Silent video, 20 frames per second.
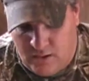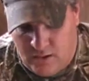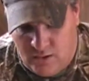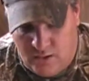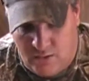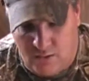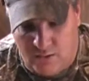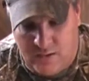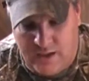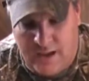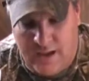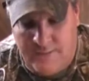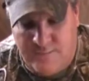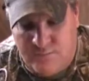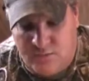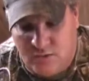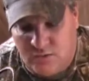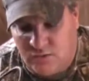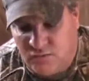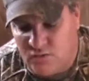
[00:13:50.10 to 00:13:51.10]
Okay,
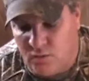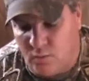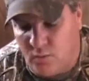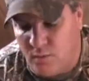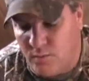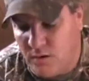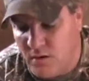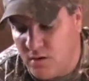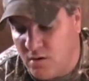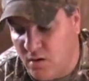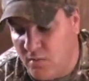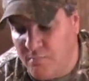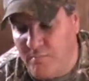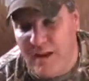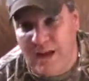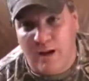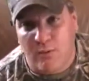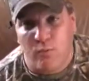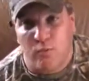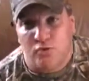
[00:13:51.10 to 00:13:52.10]
so when we come
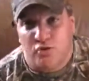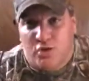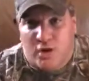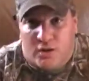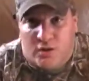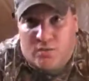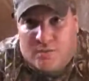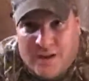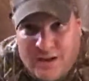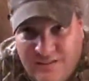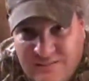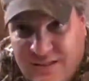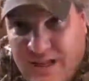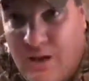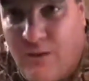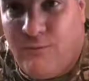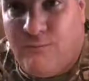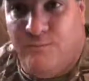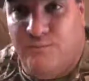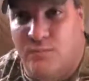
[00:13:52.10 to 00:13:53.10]
back, we'll check you guys
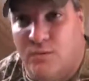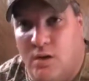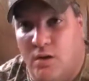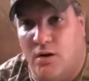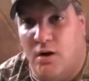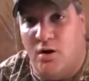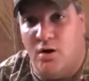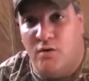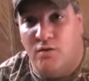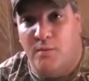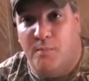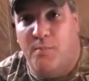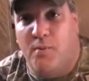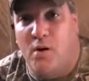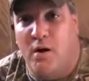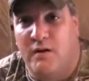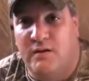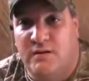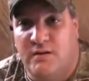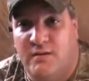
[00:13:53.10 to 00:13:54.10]
out on another
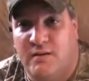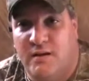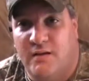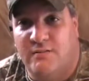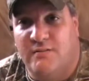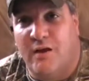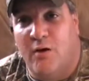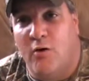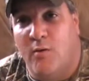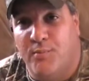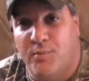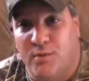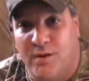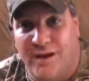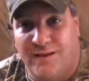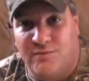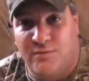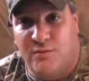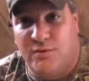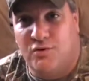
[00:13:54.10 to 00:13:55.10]
part to this. I hope you
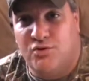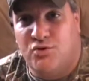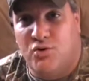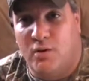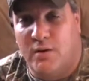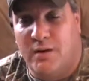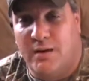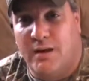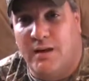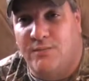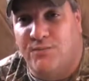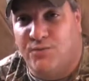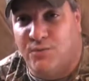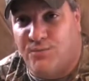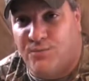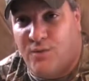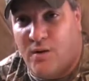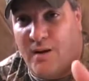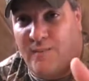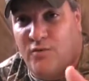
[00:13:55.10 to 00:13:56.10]
guys are enjoying it.
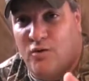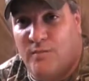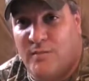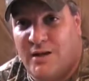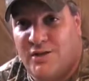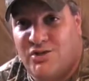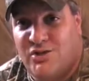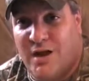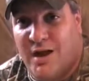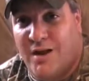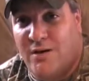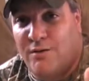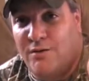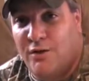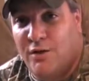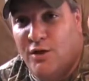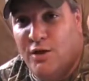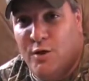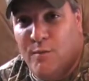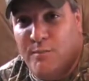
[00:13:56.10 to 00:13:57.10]
Subscribe to my
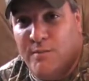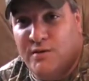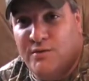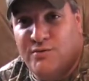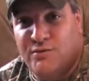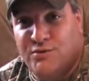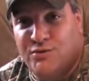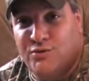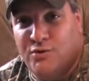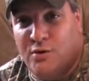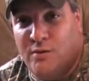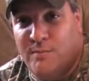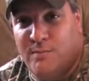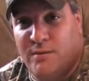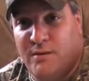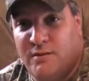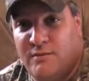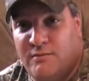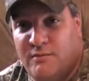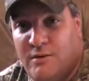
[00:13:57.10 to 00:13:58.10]
channel, Mr.
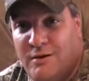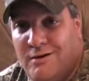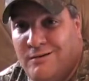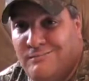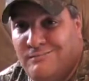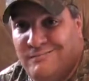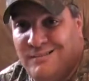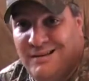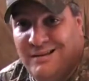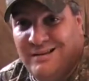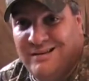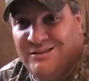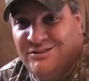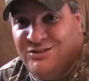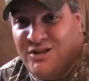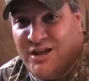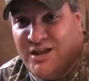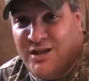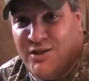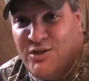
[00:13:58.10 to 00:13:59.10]
Surplus Nut,
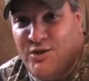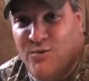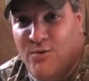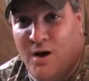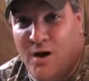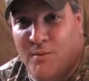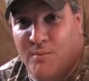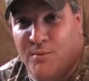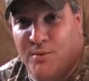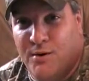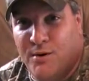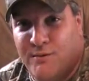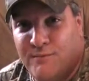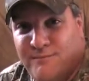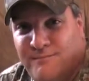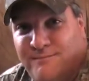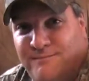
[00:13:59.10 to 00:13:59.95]
checking you out, bro.